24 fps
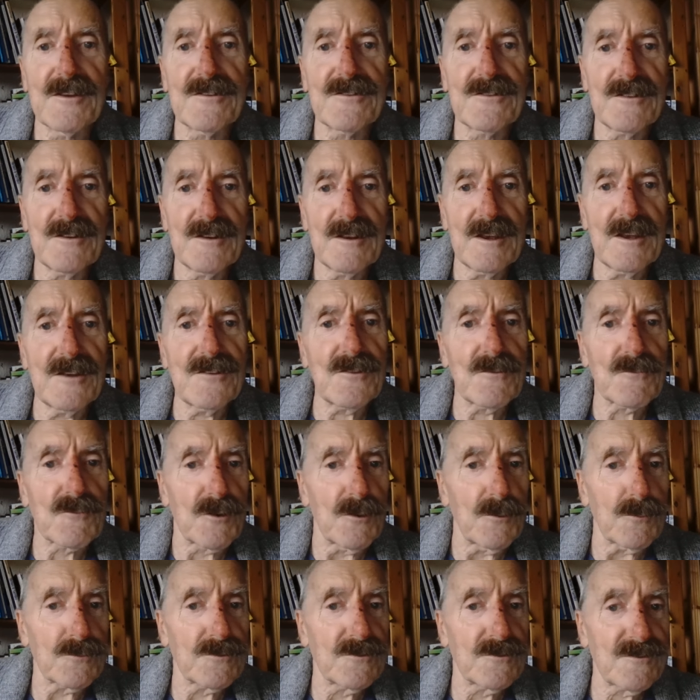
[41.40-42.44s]
This is, of
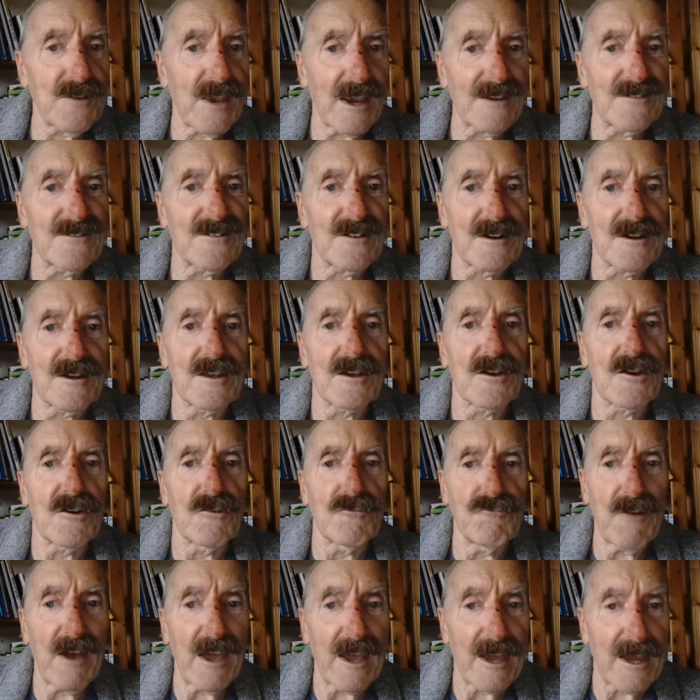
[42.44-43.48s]
course, technically
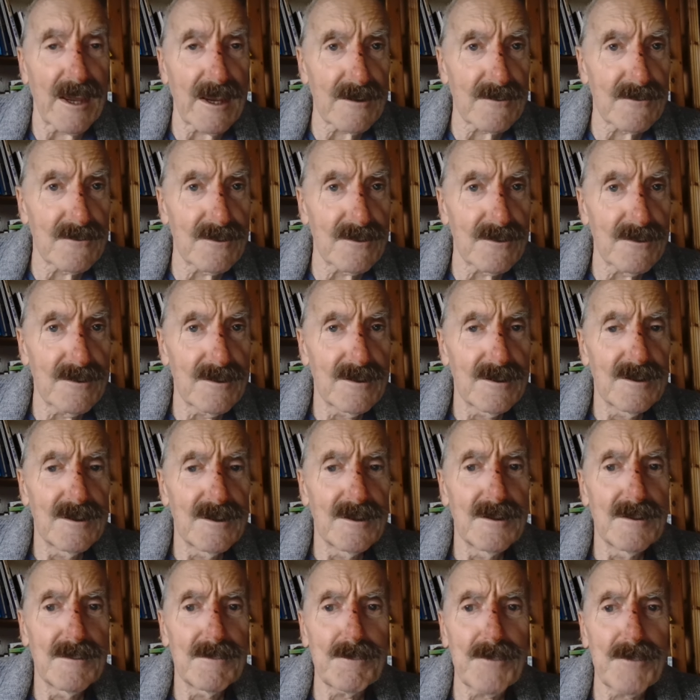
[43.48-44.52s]
correct.
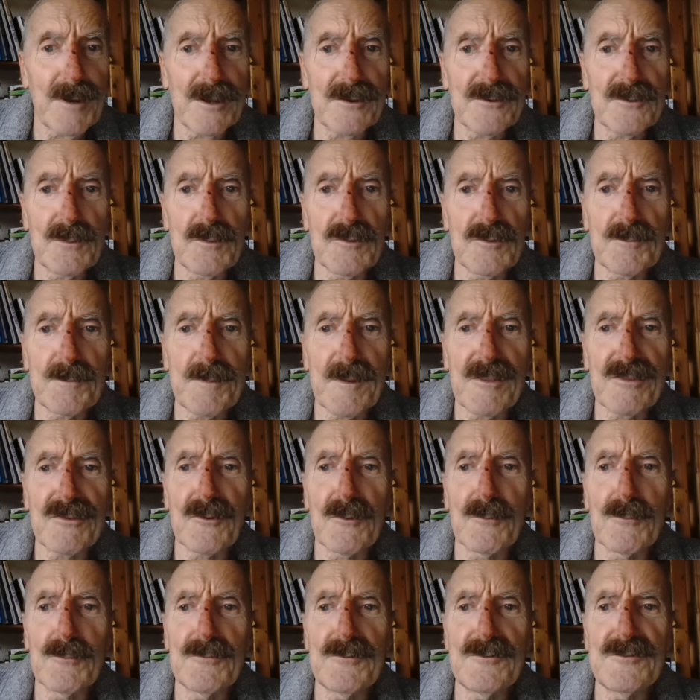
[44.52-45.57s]
It would be
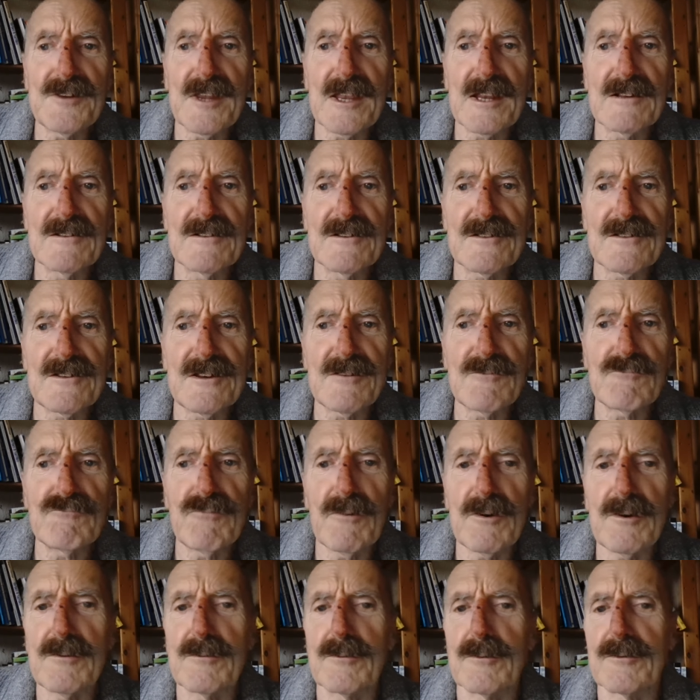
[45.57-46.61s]
thought needlessly
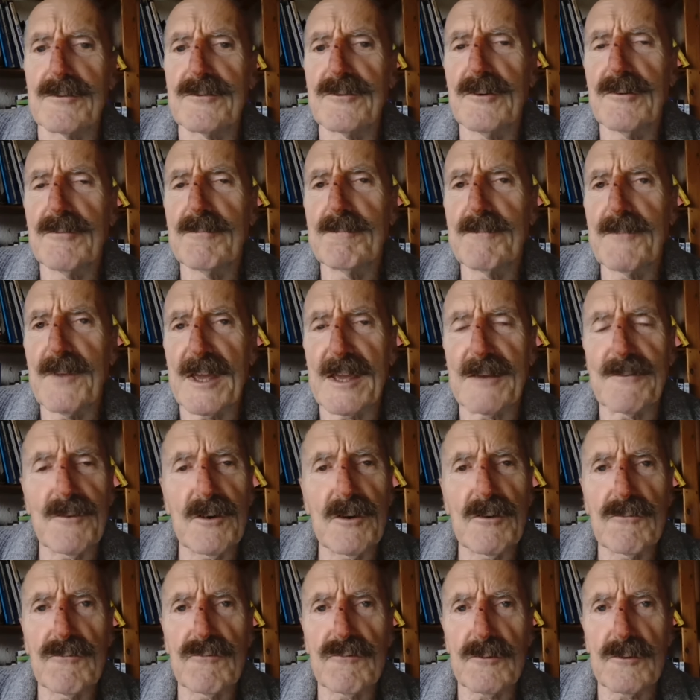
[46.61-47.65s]
rude or
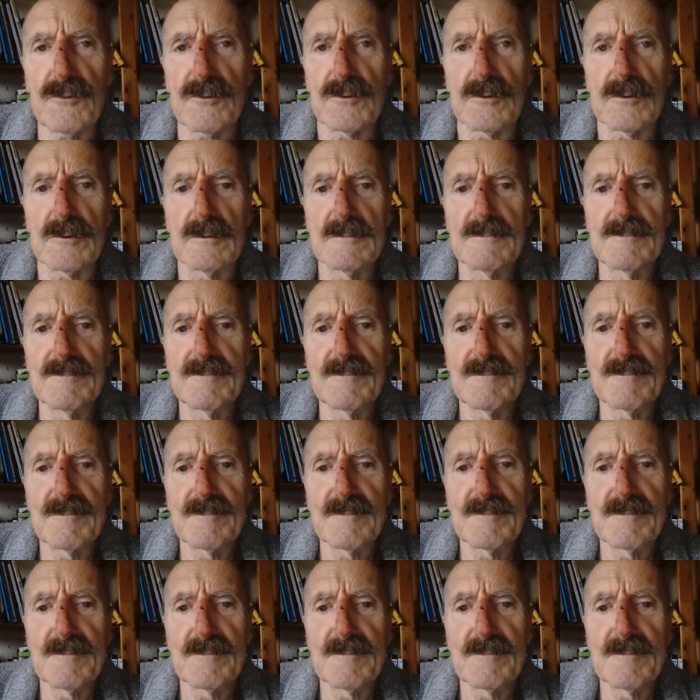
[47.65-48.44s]
even cruel.